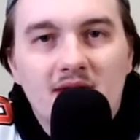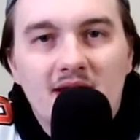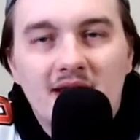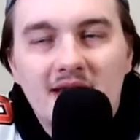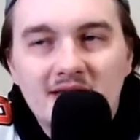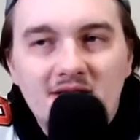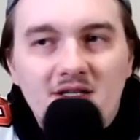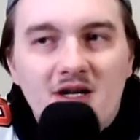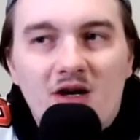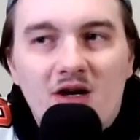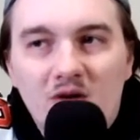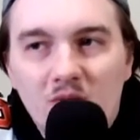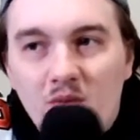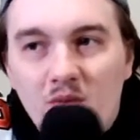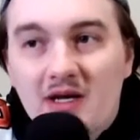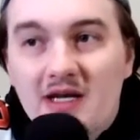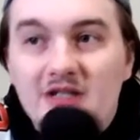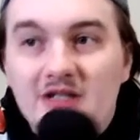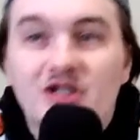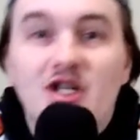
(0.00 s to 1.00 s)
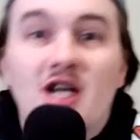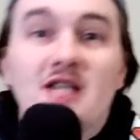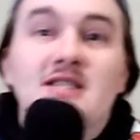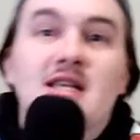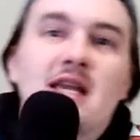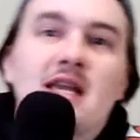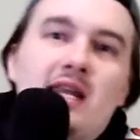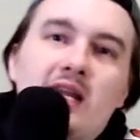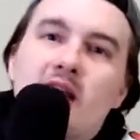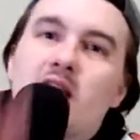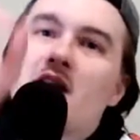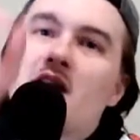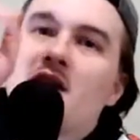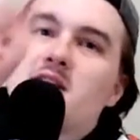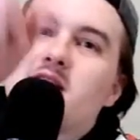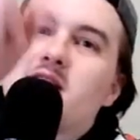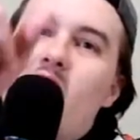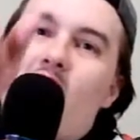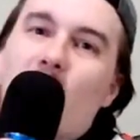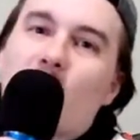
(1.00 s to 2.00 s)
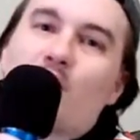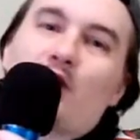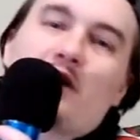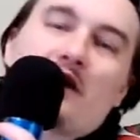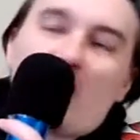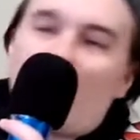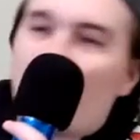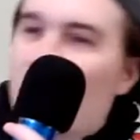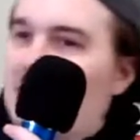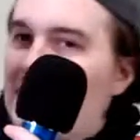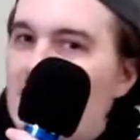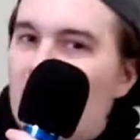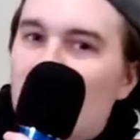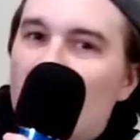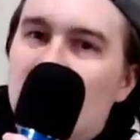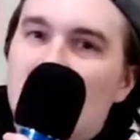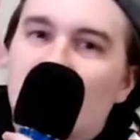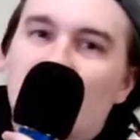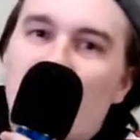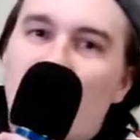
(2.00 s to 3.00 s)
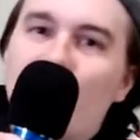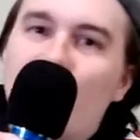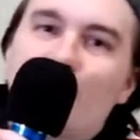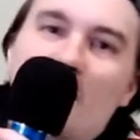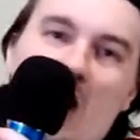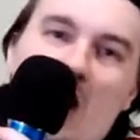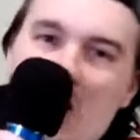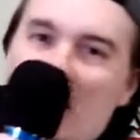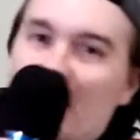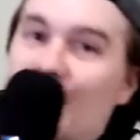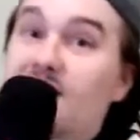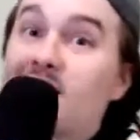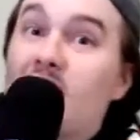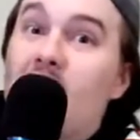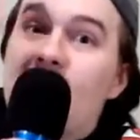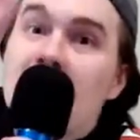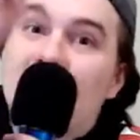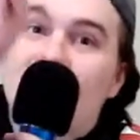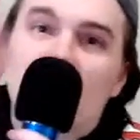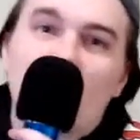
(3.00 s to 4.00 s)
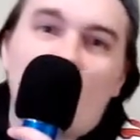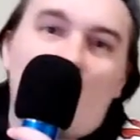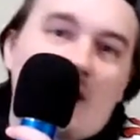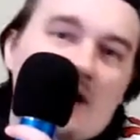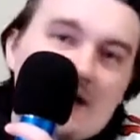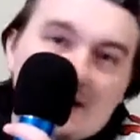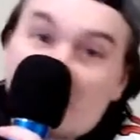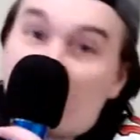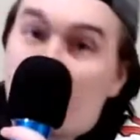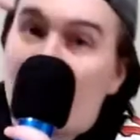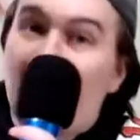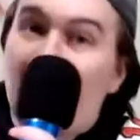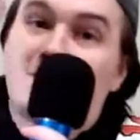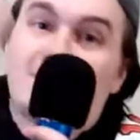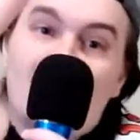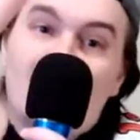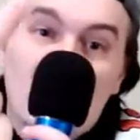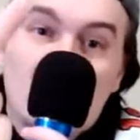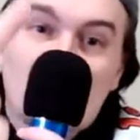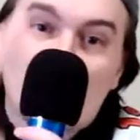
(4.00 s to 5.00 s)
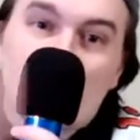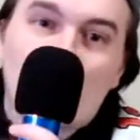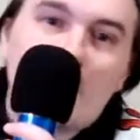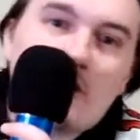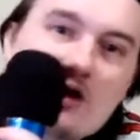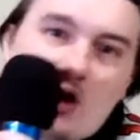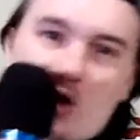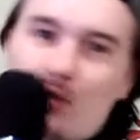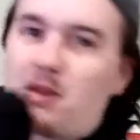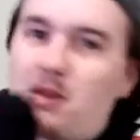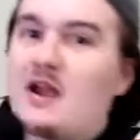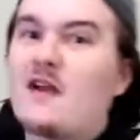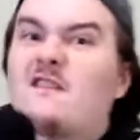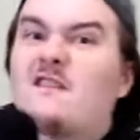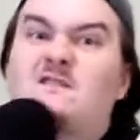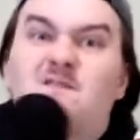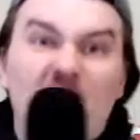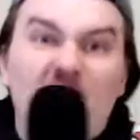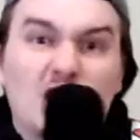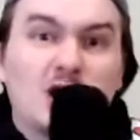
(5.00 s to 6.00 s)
He's going to win it. Just kidding. Not Rudy Gobert. Love Giannis. It's Giannis. Fuck Rudy Gobert.